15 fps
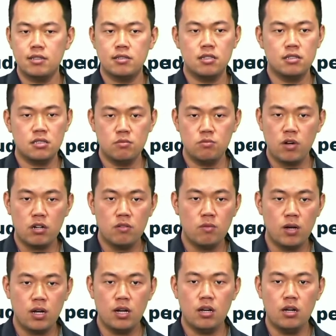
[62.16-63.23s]
the system very
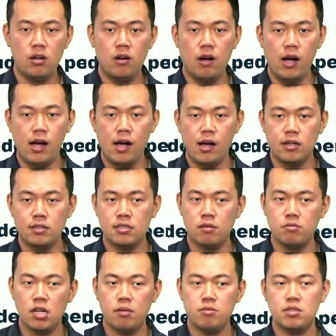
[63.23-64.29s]
well.
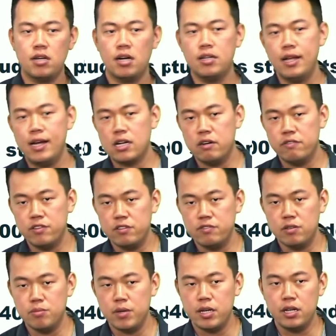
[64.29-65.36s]
Sometimes there are lack of
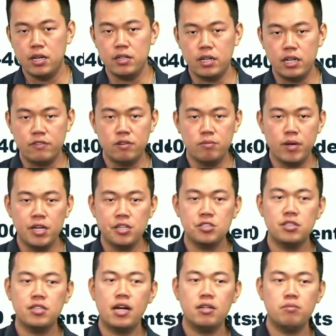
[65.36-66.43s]

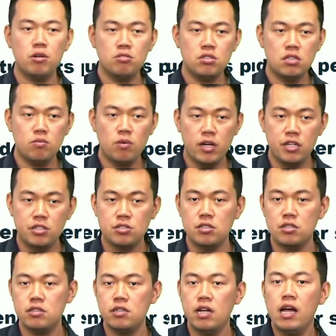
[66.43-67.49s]
information and
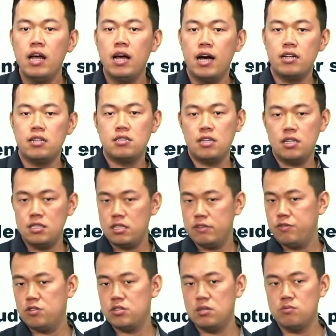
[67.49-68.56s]
motivation, and it's easy
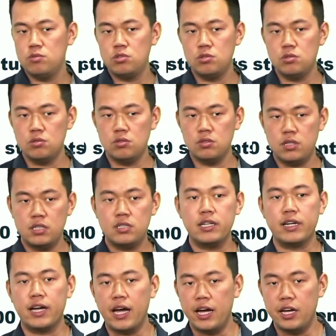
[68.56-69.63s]
for them to
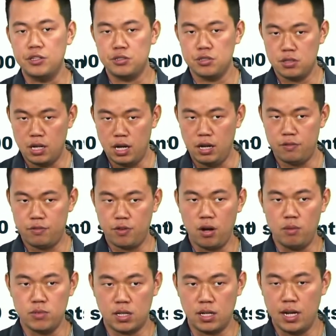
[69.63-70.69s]
disengage
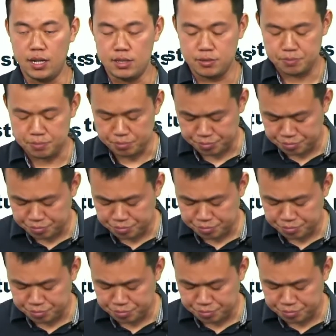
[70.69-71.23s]
from the class.